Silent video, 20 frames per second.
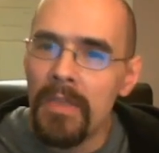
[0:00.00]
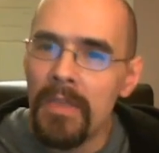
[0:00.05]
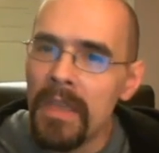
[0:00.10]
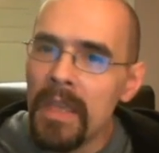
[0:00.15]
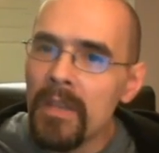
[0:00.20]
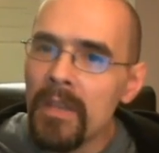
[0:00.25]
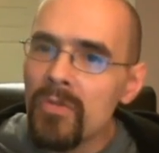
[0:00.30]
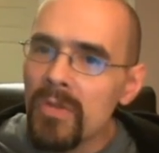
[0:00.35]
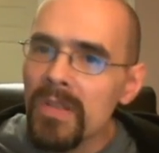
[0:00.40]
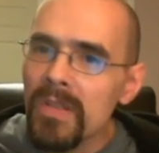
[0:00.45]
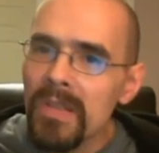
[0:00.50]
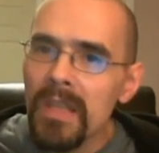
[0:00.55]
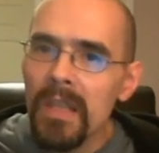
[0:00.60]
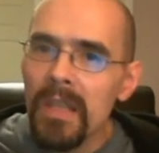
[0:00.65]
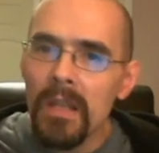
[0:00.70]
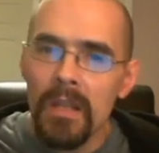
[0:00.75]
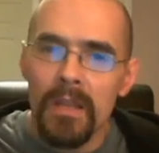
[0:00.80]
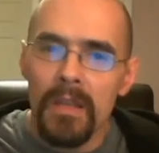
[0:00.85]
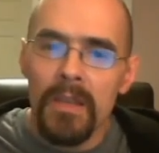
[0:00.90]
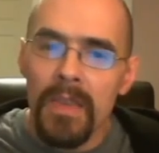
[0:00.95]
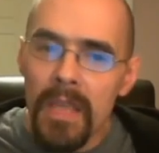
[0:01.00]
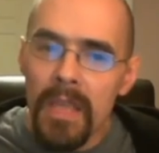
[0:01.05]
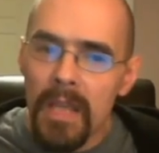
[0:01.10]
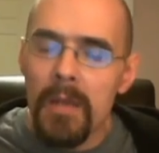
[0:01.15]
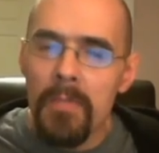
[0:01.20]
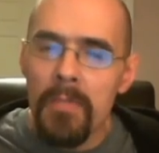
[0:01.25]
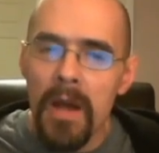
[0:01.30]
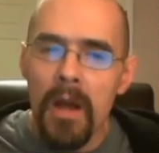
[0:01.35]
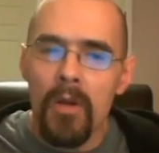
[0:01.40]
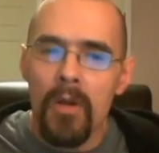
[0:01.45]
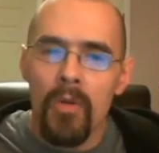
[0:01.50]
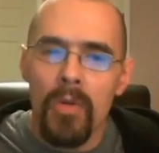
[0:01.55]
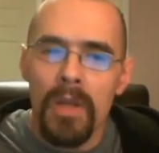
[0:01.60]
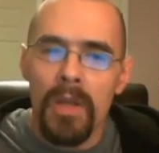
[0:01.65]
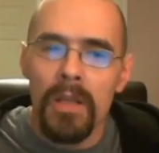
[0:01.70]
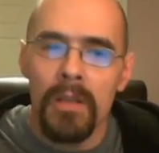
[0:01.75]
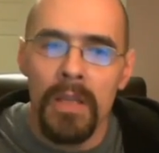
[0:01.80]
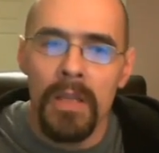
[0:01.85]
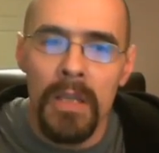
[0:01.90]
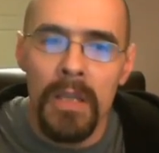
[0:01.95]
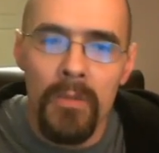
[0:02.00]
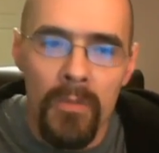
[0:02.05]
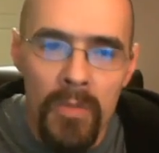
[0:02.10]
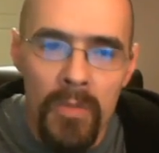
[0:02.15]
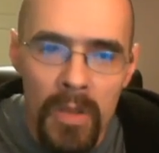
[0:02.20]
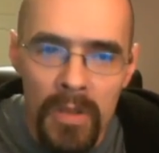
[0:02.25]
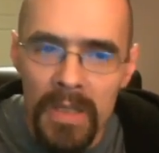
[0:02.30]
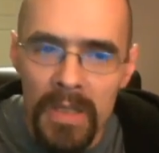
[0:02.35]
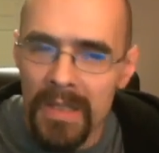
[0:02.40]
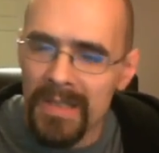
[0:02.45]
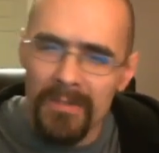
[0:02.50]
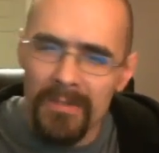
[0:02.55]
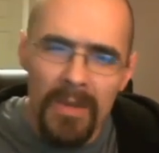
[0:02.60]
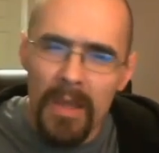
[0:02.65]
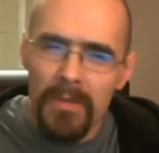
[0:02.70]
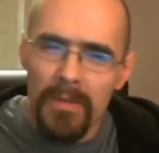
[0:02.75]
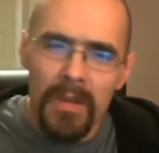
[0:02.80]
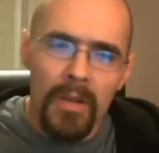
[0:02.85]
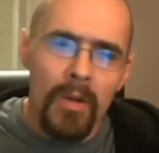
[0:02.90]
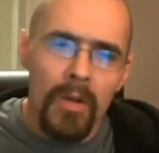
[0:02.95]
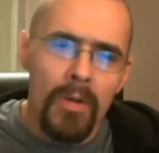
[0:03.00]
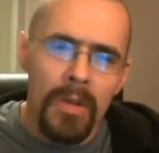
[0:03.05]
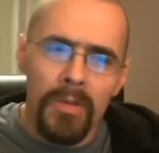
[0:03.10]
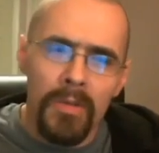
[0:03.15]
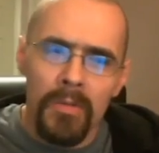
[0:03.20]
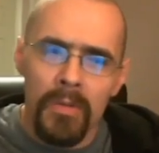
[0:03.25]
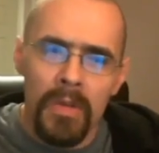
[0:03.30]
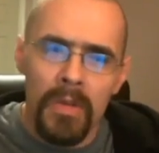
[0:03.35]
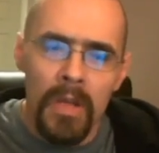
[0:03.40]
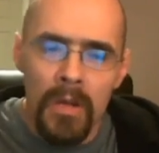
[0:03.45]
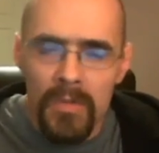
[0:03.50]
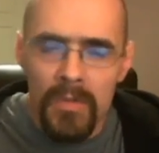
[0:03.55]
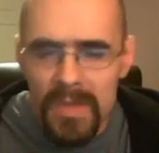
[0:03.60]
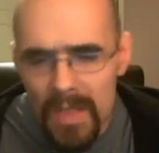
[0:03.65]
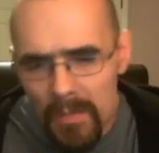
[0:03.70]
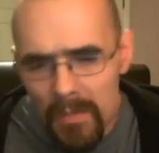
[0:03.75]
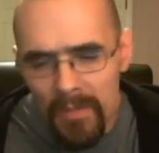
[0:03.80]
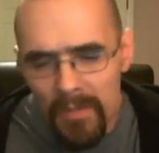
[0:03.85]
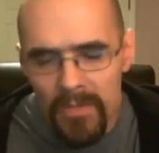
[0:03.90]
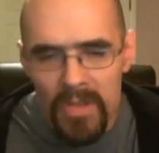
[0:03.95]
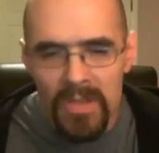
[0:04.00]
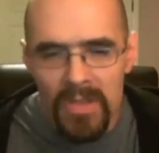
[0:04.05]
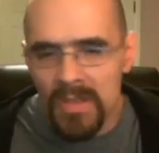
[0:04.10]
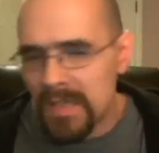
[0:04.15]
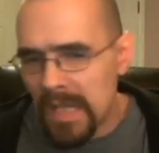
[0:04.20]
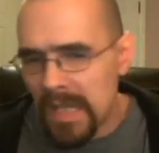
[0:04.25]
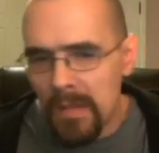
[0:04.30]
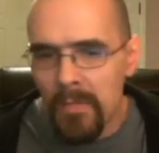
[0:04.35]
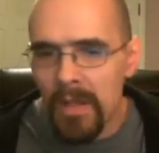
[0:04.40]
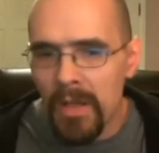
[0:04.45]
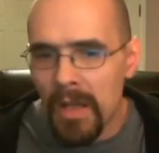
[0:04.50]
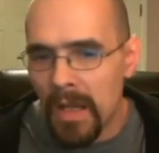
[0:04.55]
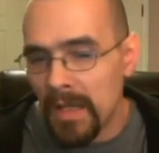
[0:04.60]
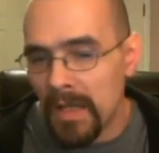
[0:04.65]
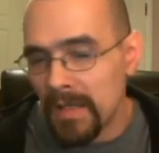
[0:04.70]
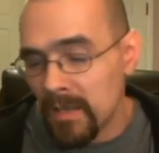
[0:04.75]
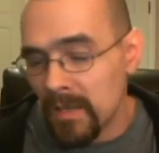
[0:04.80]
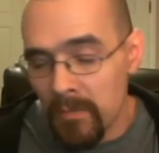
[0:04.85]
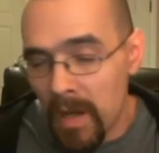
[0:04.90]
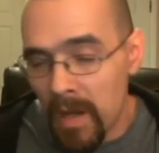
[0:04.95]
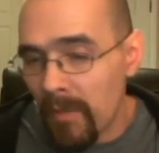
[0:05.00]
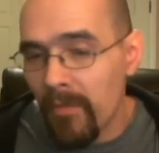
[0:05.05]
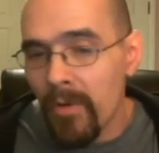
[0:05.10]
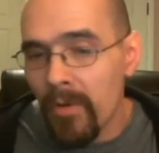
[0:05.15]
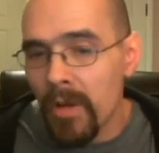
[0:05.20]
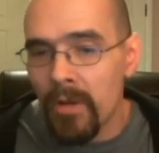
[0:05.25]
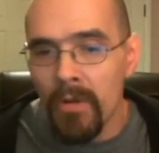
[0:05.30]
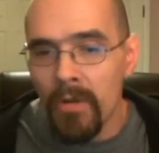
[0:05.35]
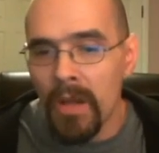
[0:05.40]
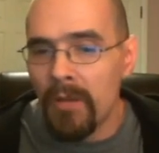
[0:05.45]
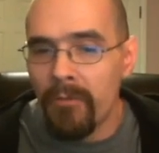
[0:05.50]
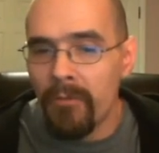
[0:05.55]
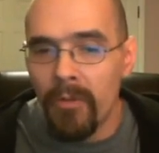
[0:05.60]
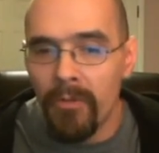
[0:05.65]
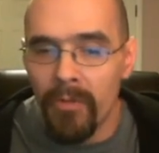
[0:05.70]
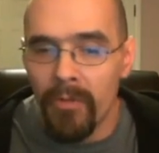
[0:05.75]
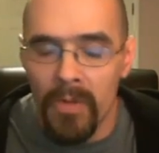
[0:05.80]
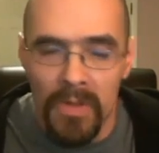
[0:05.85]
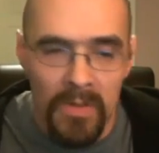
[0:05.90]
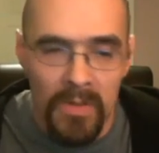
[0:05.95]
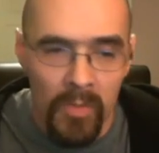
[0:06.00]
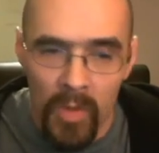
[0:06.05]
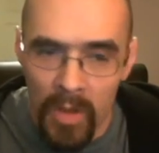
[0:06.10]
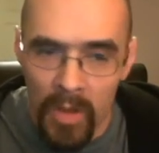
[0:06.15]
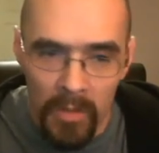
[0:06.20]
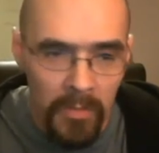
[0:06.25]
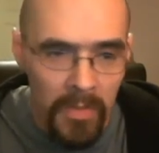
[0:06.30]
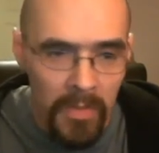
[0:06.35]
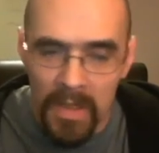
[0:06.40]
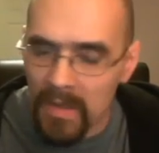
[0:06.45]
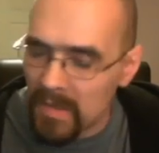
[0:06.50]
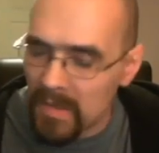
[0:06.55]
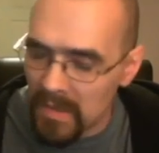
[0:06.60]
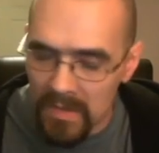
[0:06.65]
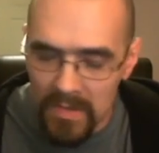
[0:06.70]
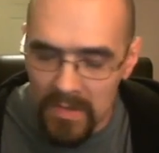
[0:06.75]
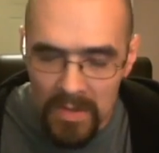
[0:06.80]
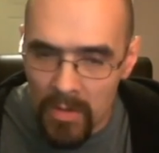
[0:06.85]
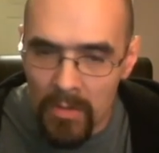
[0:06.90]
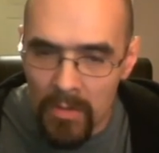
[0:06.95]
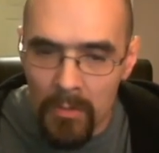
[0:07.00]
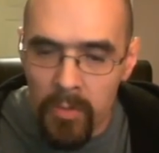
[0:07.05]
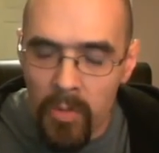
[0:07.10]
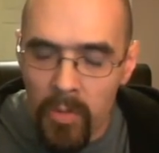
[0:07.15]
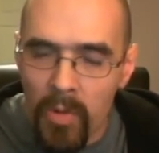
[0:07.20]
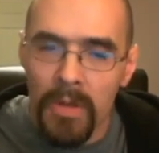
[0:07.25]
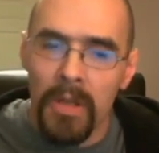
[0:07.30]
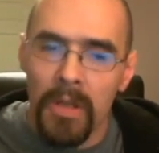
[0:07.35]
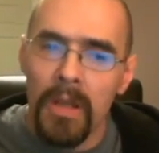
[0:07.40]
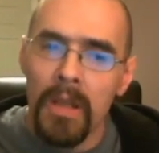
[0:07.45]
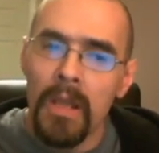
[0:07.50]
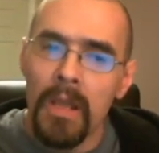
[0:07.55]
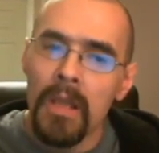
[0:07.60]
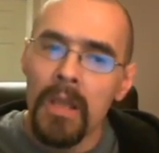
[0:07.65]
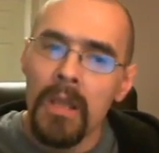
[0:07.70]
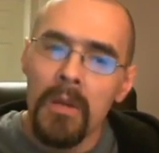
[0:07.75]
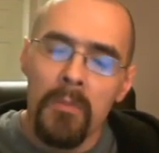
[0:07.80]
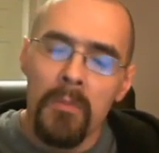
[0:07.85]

And the interesting thing about Quigley really is, rather than going through, some have just demonized him. I'm very grateful for his work because it's so important.